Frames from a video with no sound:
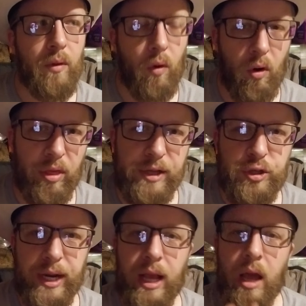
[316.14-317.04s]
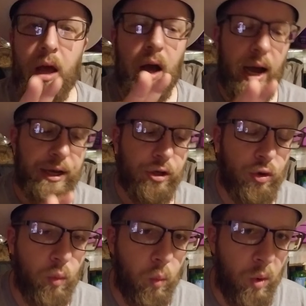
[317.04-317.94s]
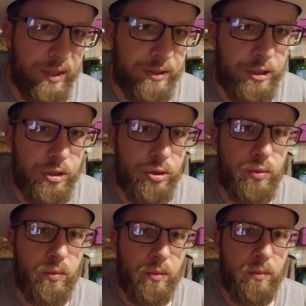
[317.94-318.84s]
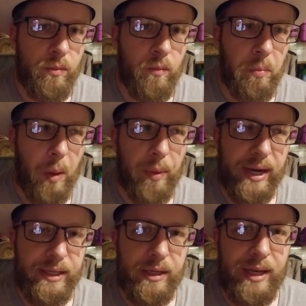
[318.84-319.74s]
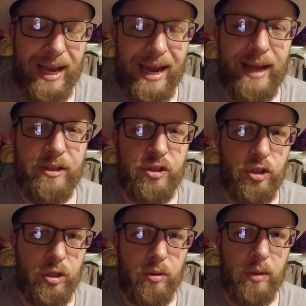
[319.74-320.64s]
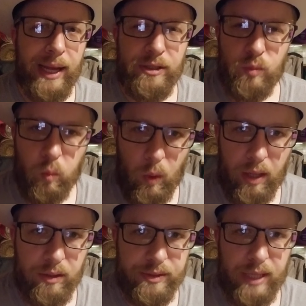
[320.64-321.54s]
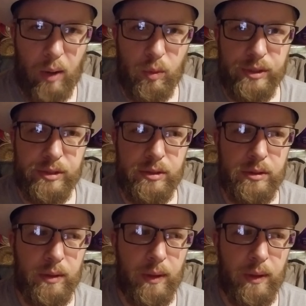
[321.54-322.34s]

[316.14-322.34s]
all that training, I knew what to do, but I didn't execute as well as I was